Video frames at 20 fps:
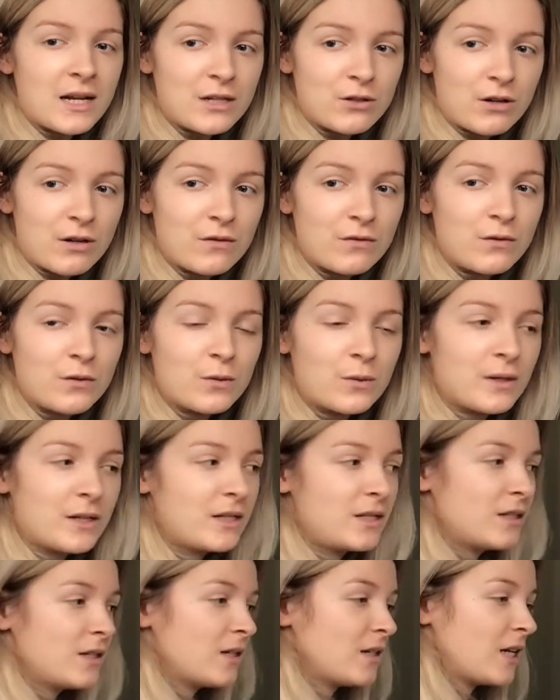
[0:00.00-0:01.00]

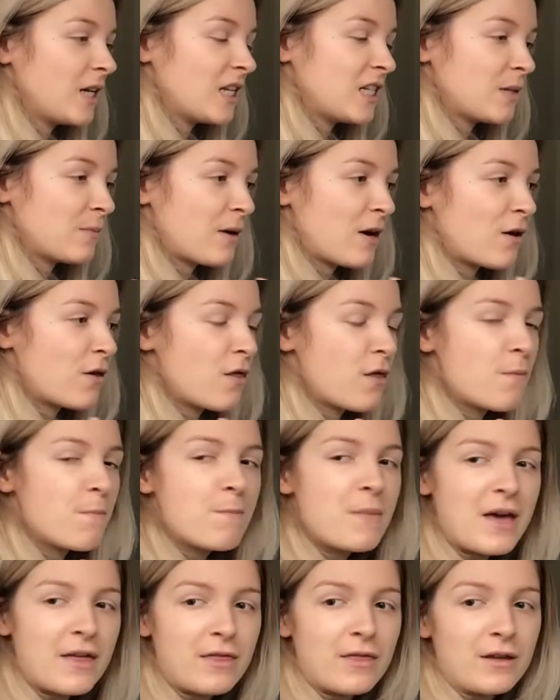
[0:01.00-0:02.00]
straightforward, it's about the
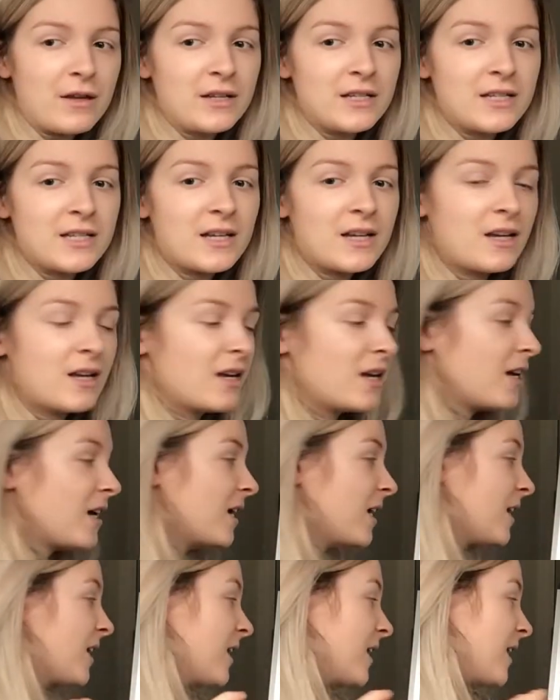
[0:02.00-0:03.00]
method.
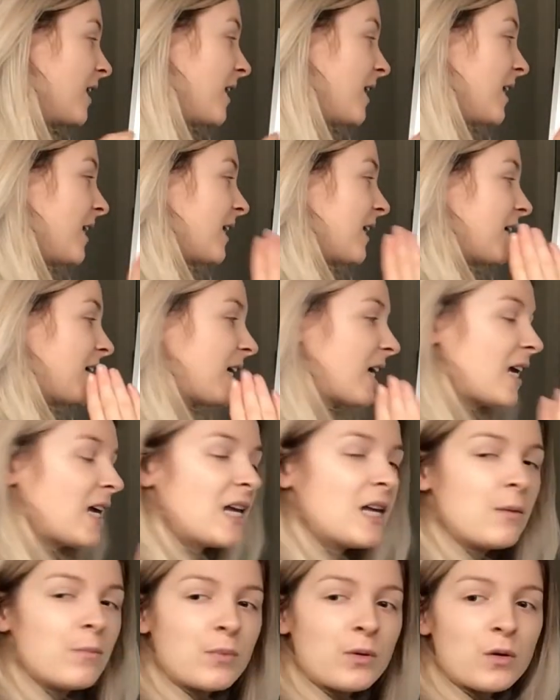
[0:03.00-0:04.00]

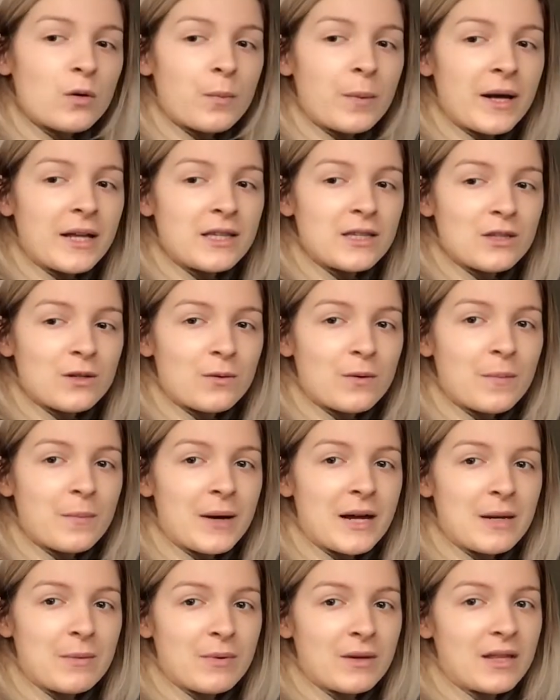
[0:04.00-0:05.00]
Keep your pencil and
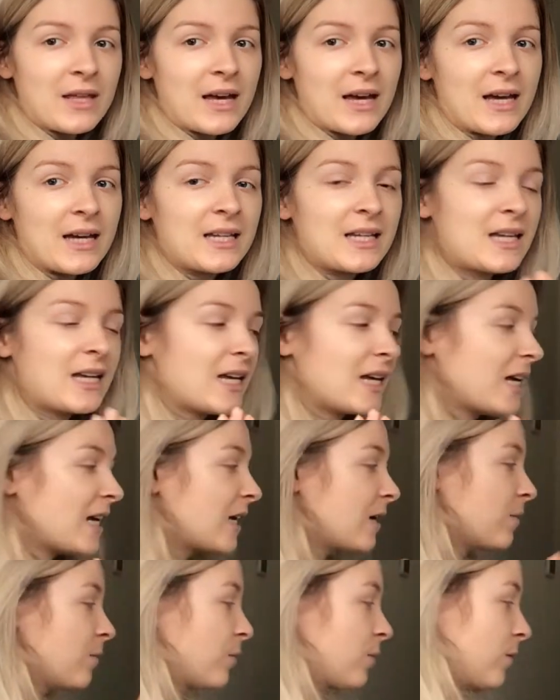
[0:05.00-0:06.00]
paper there,
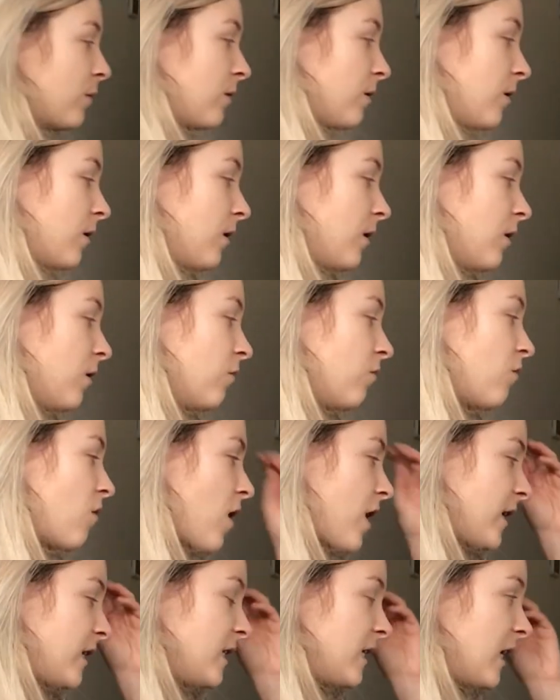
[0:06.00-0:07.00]
keep
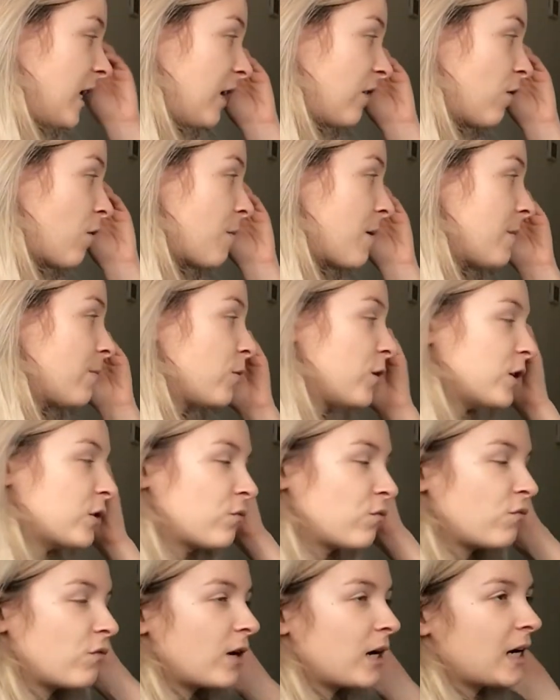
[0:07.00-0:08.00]
writing. Remember, it's
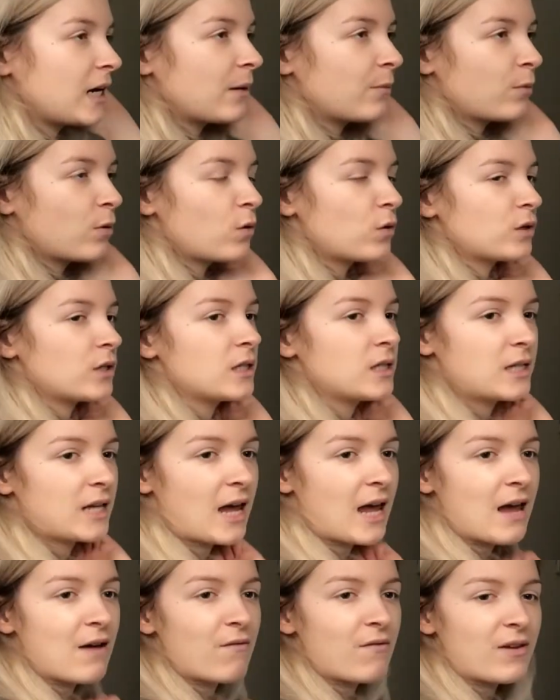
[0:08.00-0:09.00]
really important to get
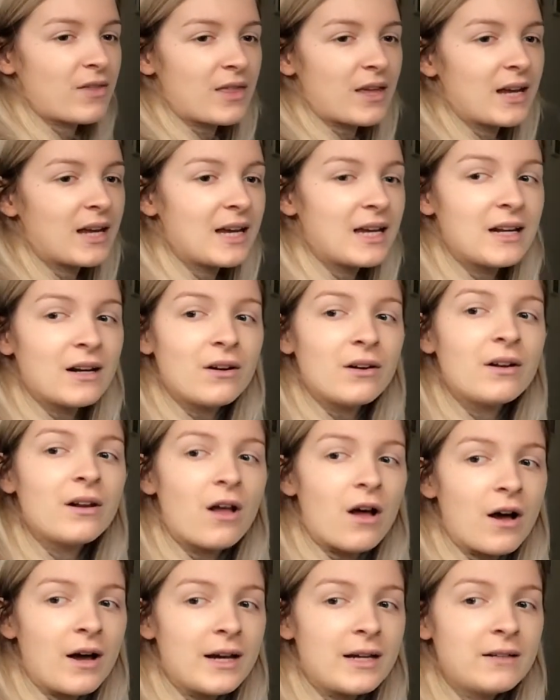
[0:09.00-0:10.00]
everything in a
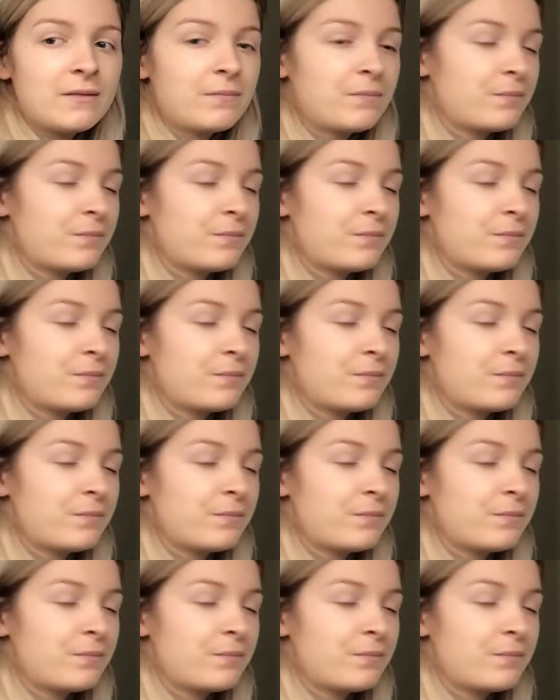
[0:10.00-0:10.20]
line.